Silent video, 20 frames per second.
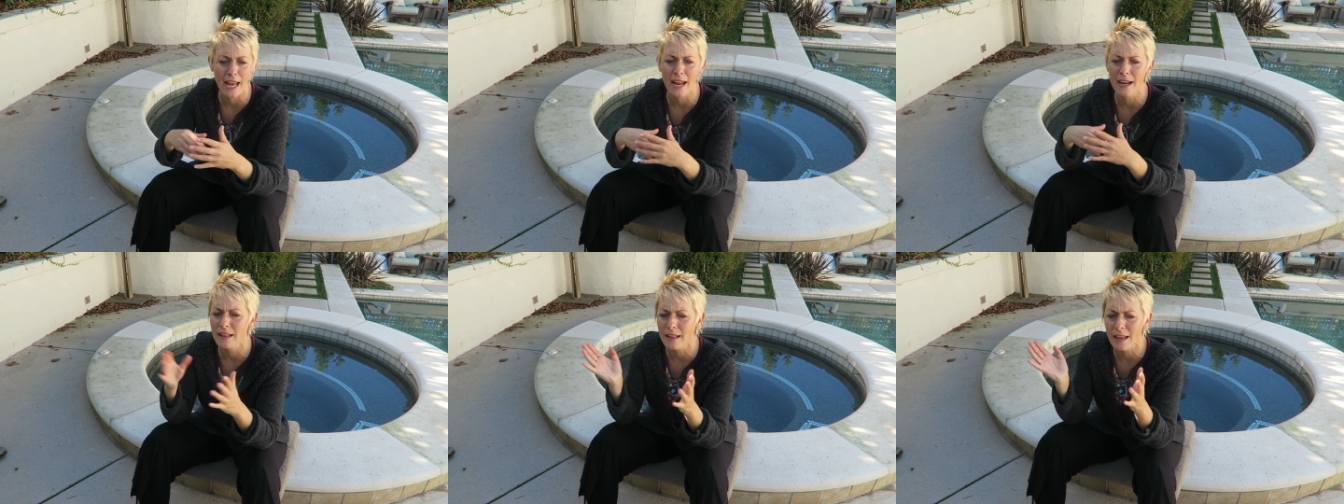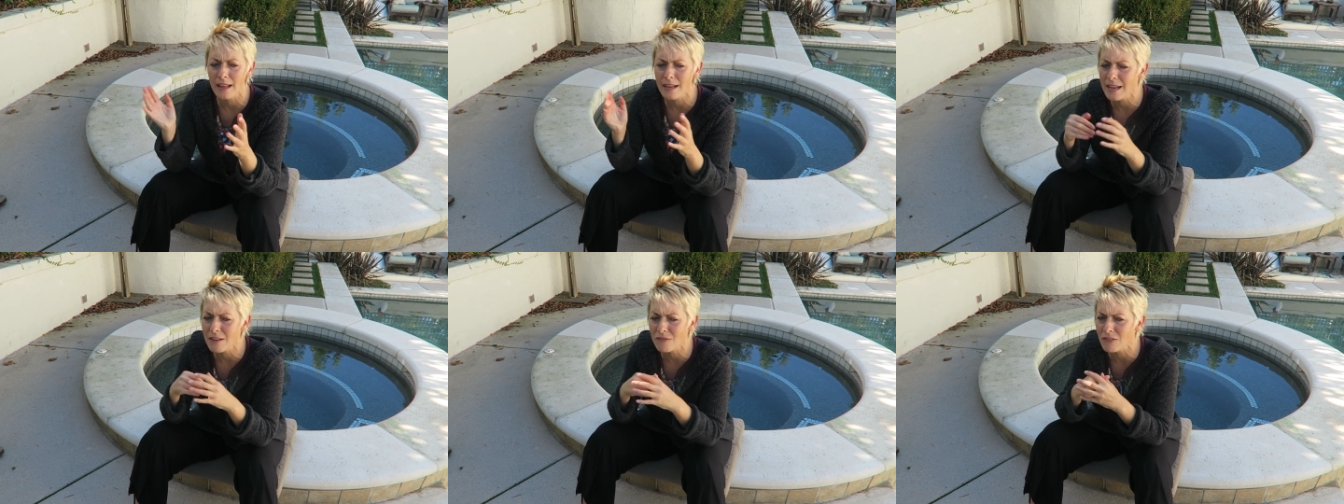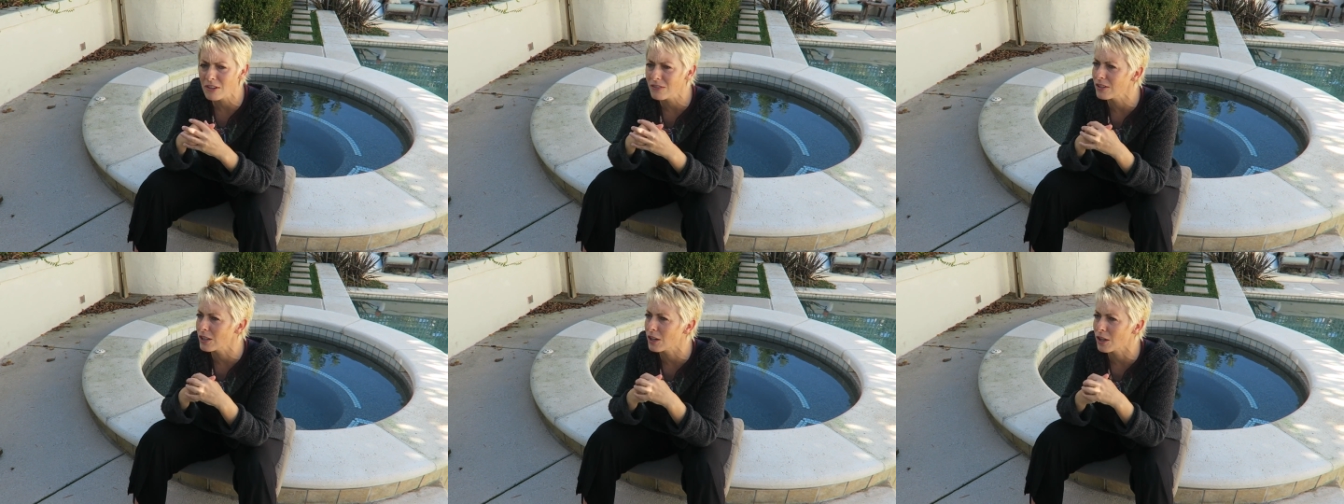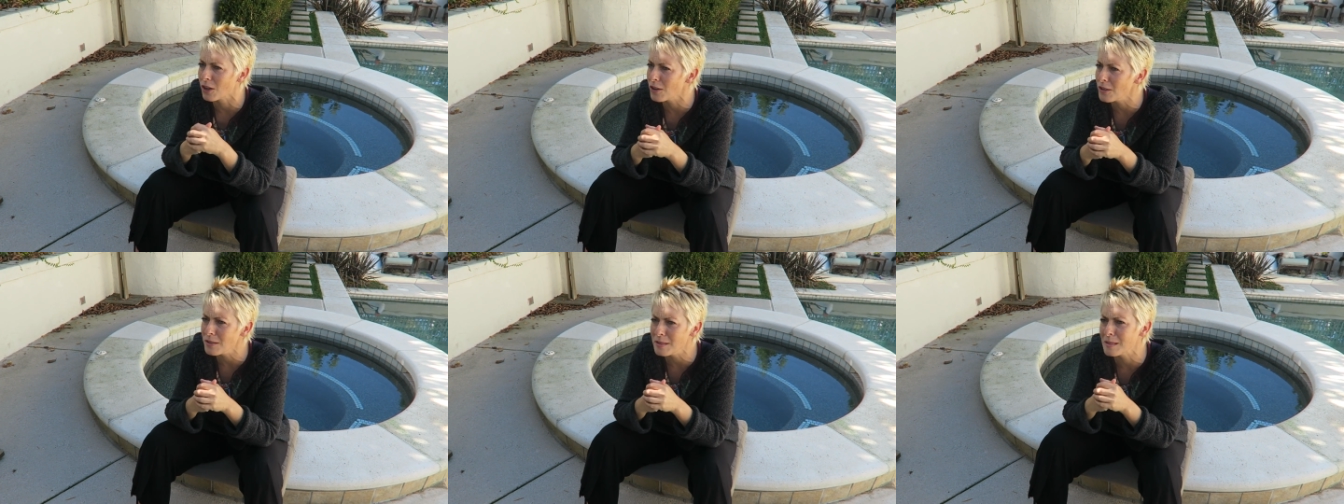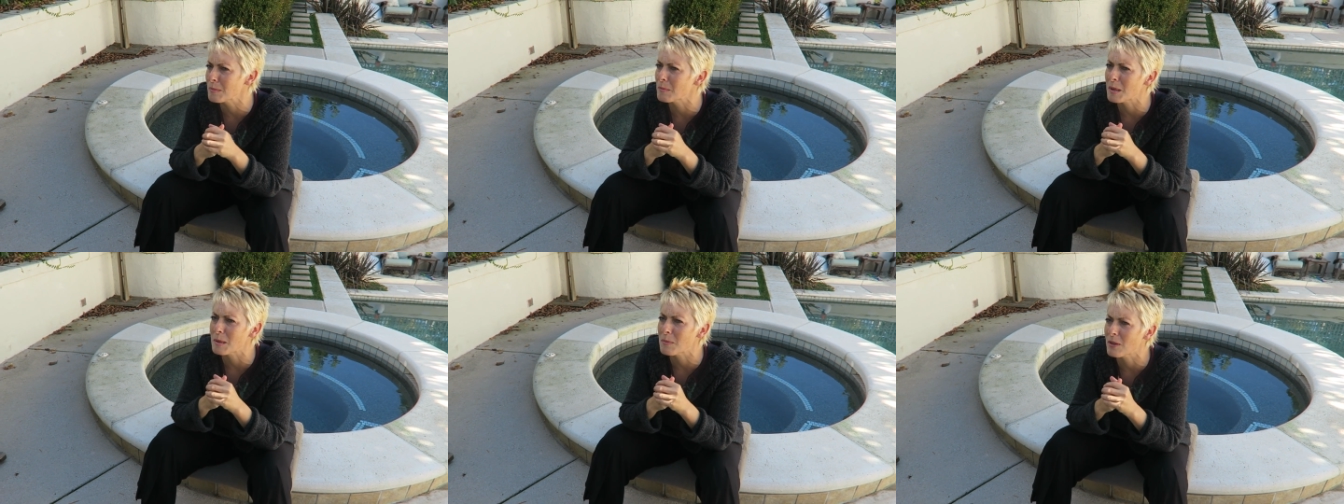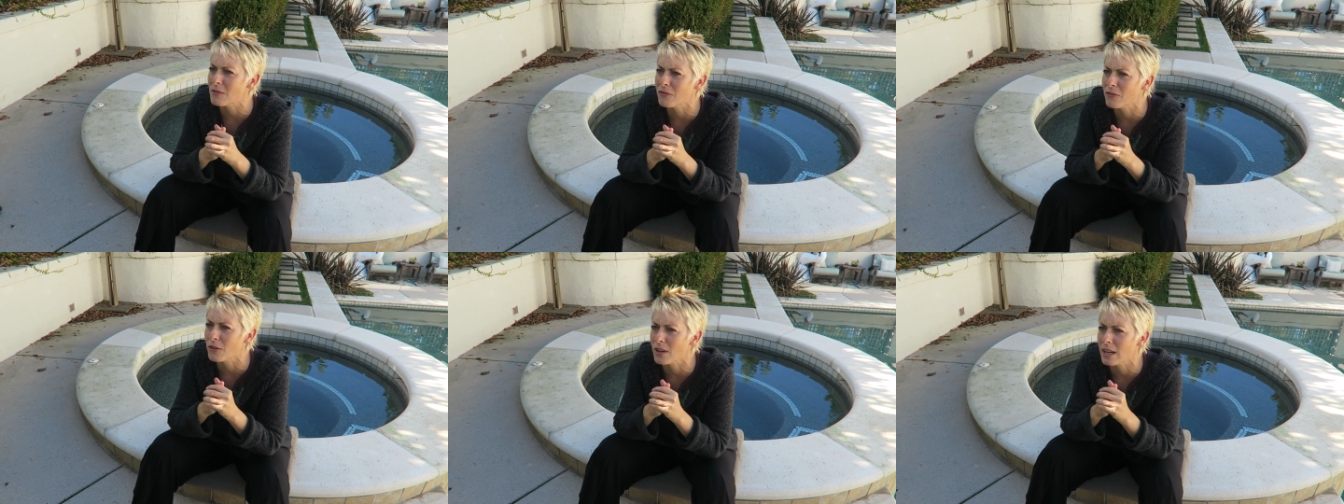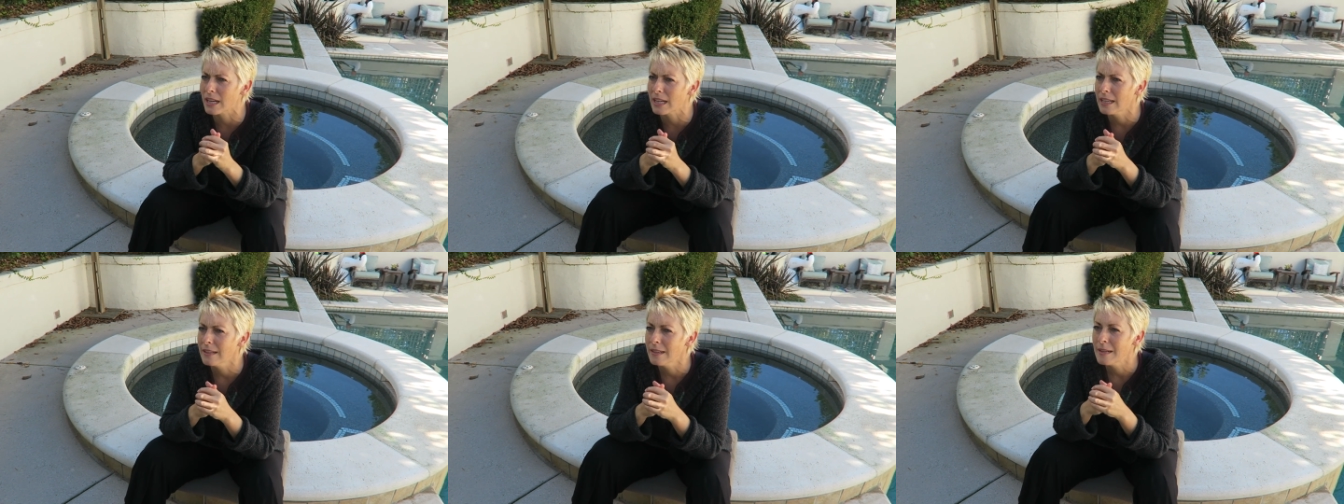And that never even occurred to me
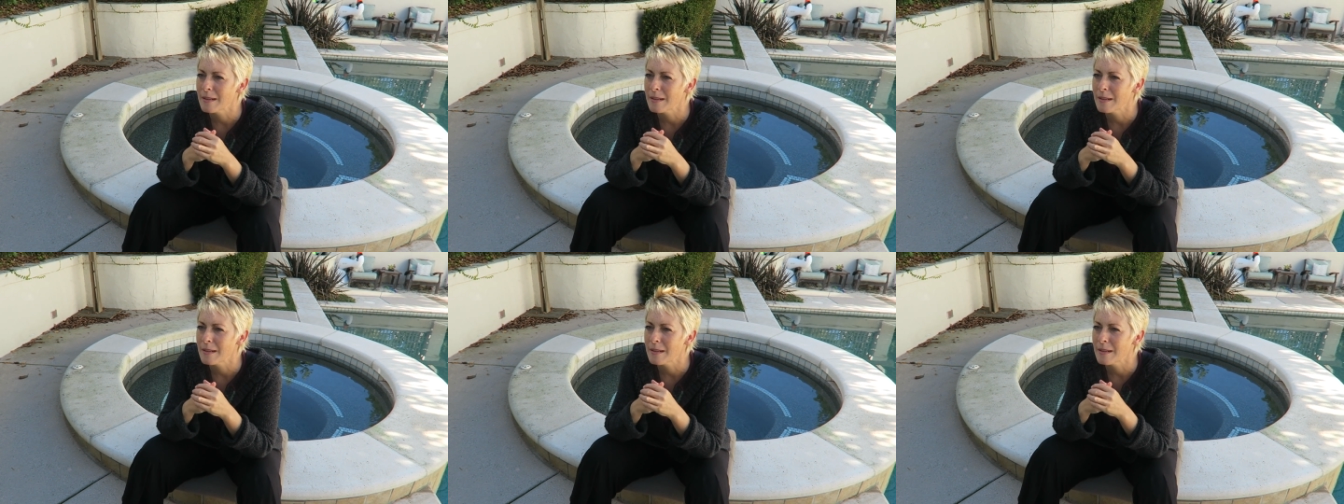before.